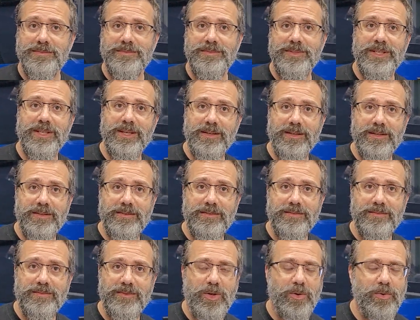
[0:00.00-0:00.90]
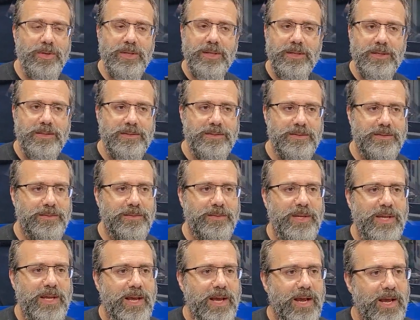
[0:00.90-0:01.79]
Again, no kids.
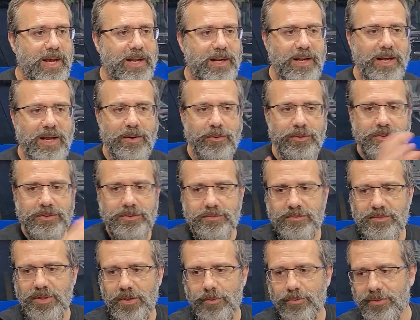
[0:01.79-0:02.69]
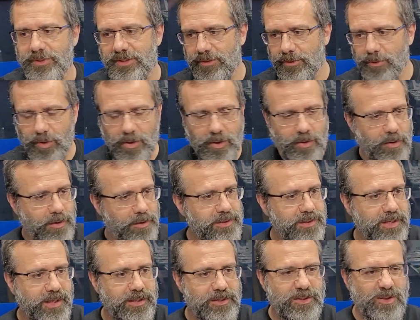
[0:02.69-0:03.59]
And I was, go on
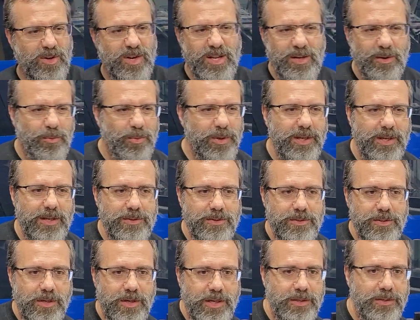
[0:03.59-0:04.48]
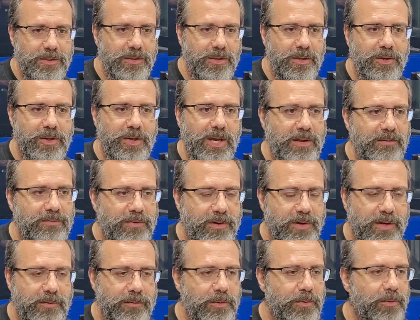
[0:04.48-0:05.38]
dates, go out on weekends. You know how you did. You had
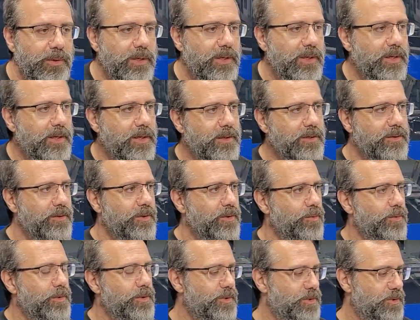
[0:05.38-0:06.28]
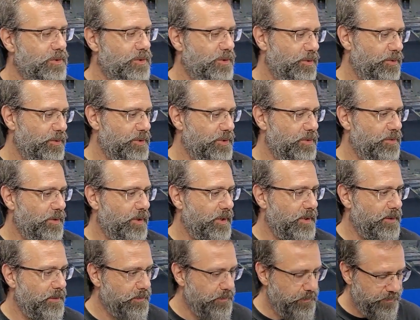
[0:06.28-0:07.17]
fun every weekend. Do what you
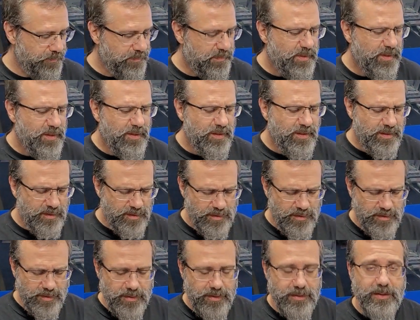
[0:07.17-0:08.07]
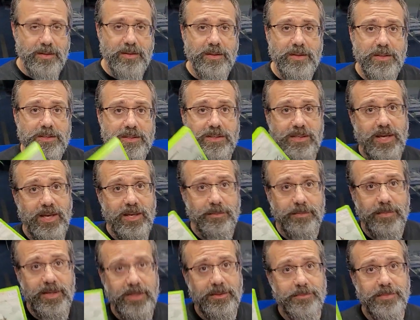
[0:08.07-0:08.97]
wanted. This
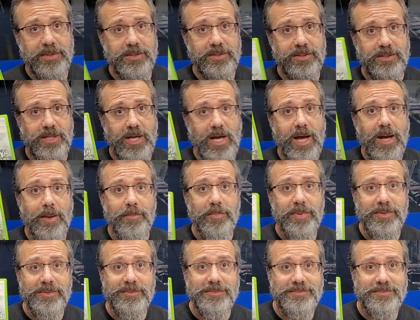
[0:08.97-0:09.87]
game made me stop.